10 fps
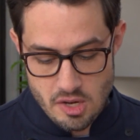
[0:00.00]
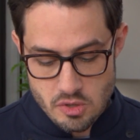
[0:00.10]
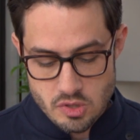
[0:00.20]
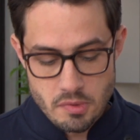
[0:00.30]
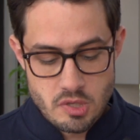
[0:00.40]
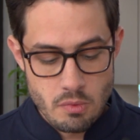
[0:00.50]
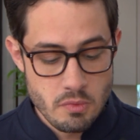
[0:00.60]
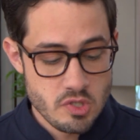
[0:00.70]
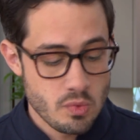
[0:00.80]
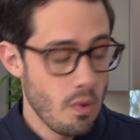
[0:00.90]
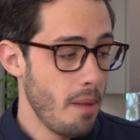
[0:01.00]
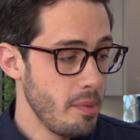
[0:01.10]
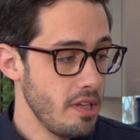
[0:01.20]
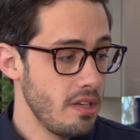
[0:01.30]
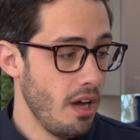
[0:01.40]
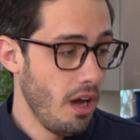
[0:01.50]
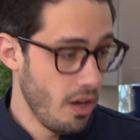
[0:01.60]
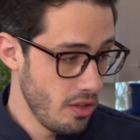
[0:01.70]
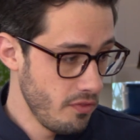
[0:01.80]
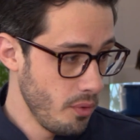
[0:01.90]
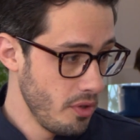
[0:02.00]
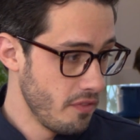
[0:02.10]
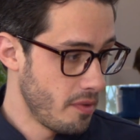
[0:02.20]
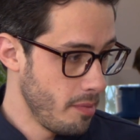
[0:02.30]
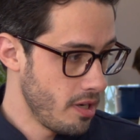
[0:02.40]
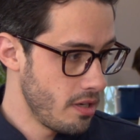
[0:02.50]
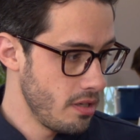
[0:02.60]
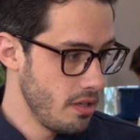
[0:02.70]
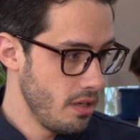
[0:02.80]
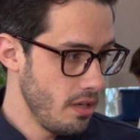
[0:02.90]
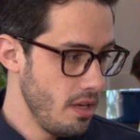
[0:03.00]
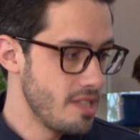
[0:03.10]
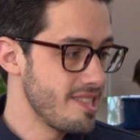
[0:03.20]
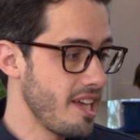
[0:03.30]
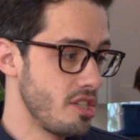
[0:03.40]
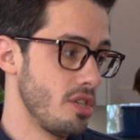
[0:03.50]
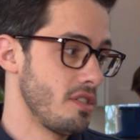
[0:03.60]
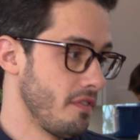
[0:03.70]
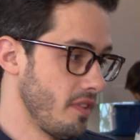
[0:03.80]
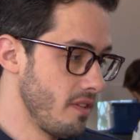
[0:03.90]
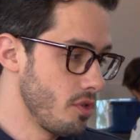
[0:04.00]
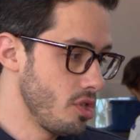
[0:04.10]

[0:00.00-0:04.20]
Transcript: So Bridget, when we swap in olive oil for butter, it's not just a flavor